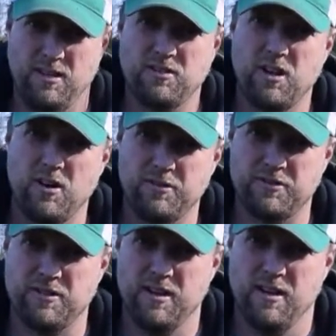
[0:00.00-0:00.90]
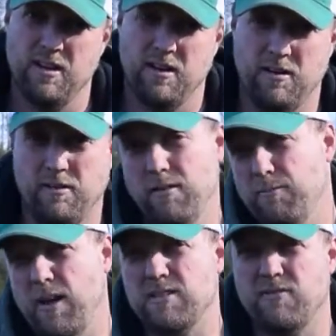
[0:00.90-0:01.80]
East Coast in
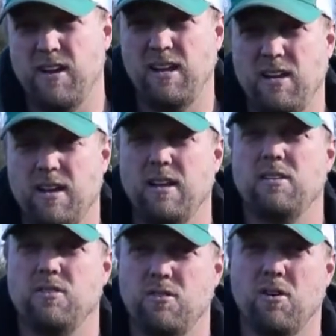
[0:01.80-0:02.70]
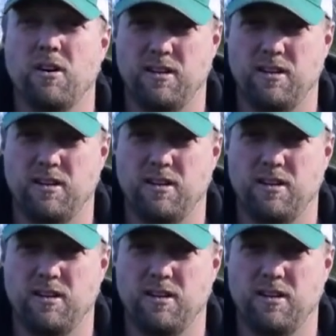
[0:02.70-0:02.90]
Pennsylvania and New York